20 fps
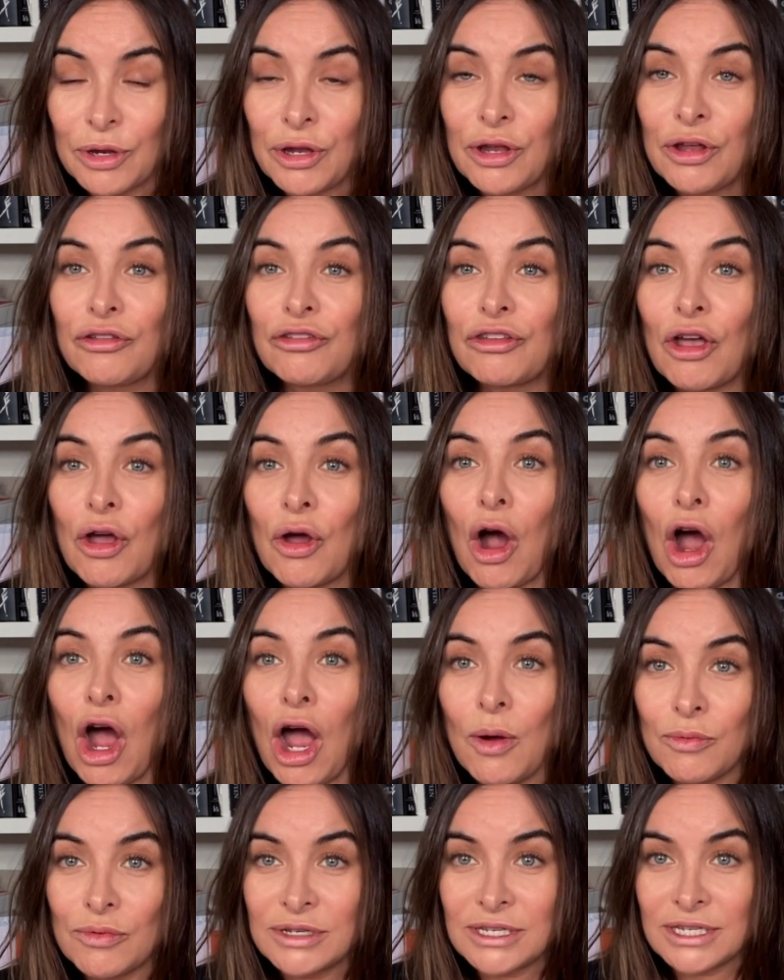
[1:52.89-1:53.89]
So I
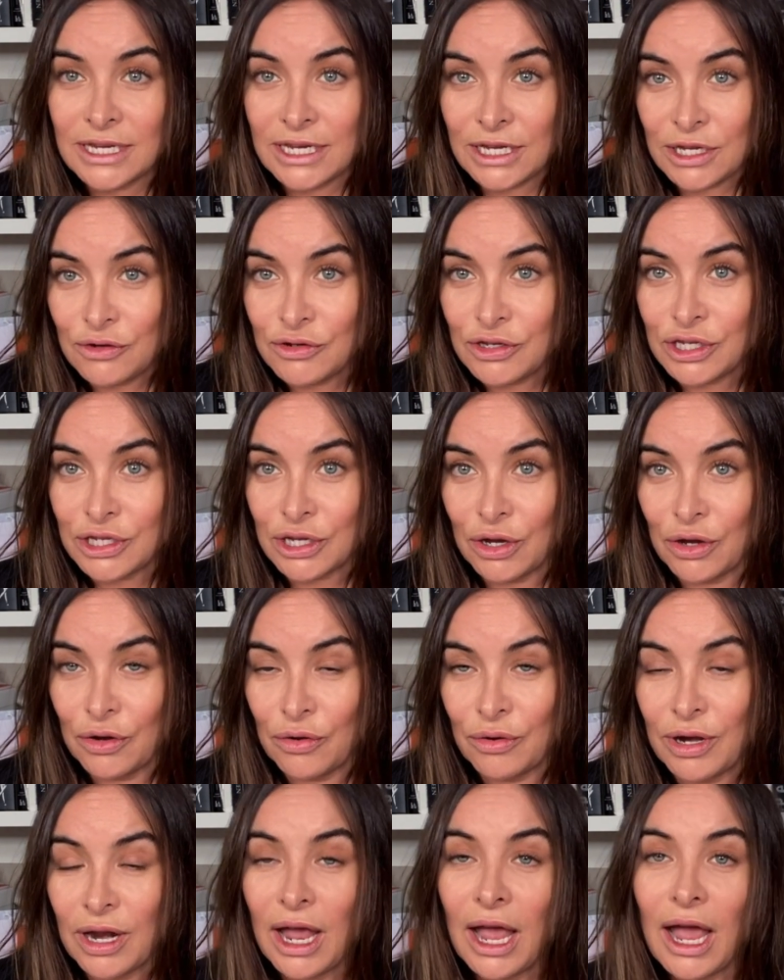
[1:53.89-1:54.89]
will see you
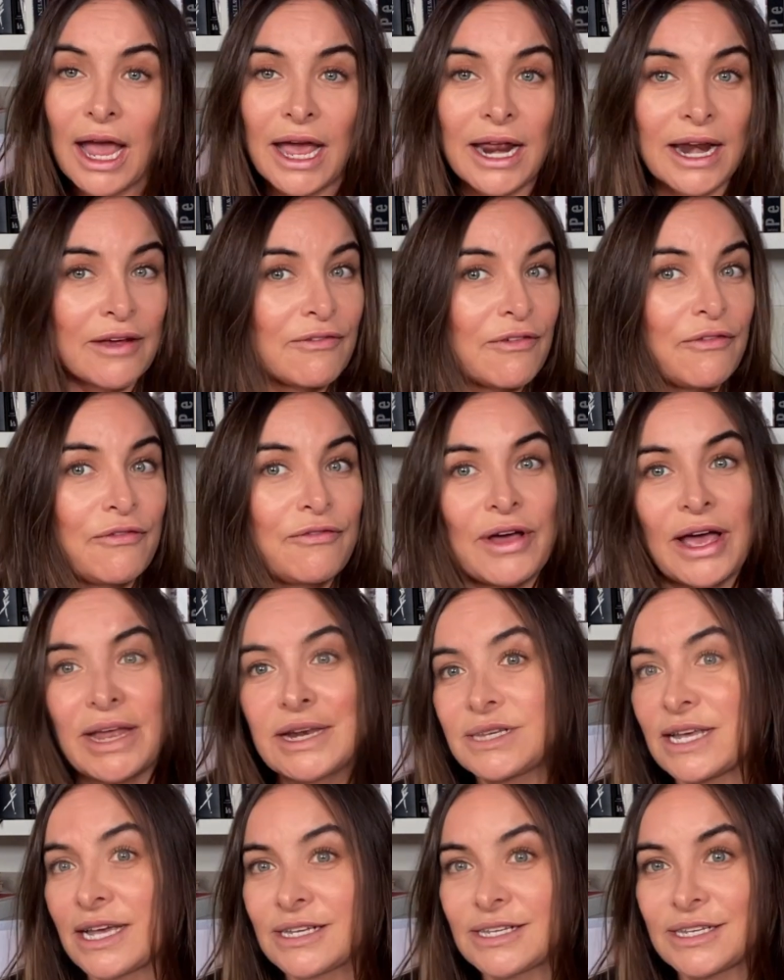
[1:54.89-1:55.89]
soon and have a
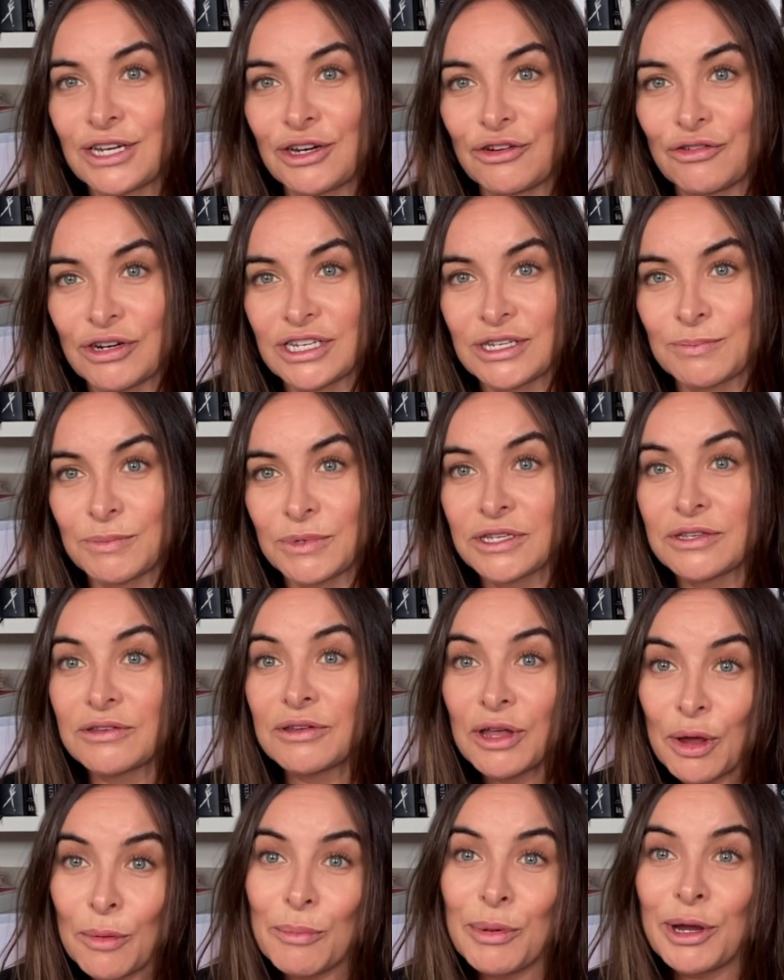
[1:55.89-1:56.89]
fantastic Christmas
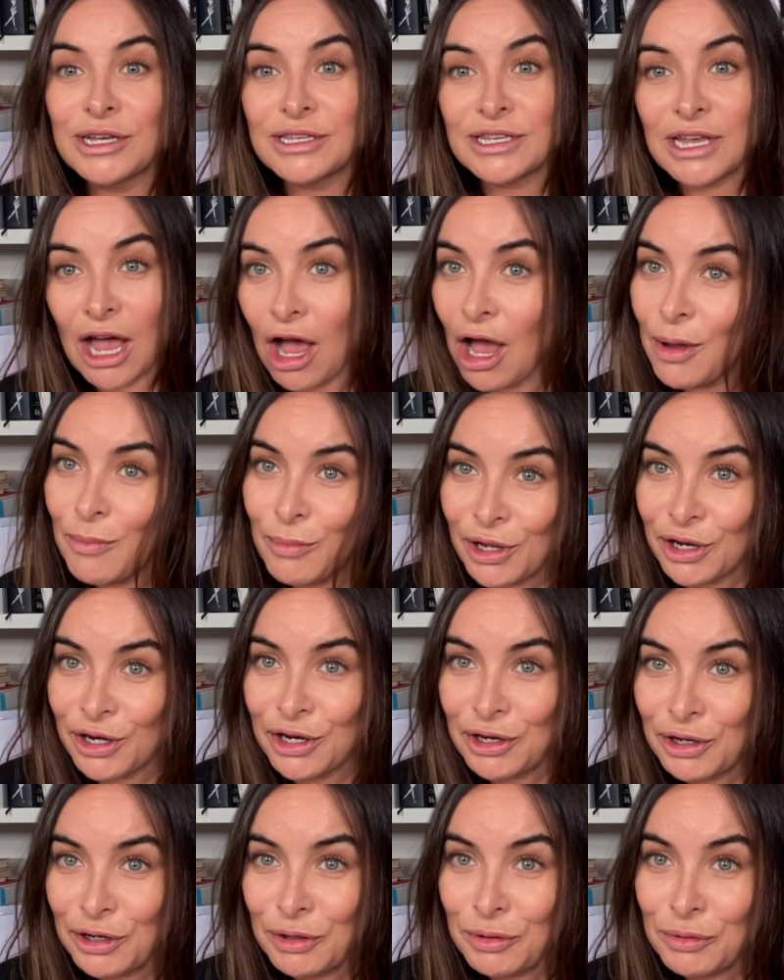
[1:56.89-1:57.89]
because I'm going
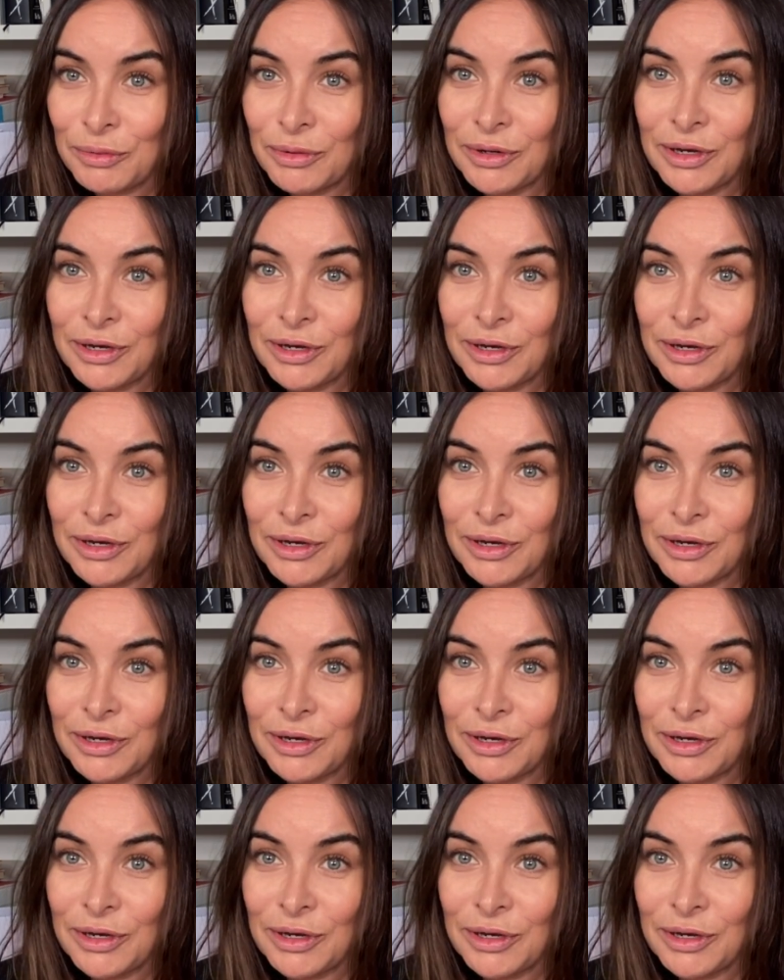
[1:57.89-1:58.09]
to.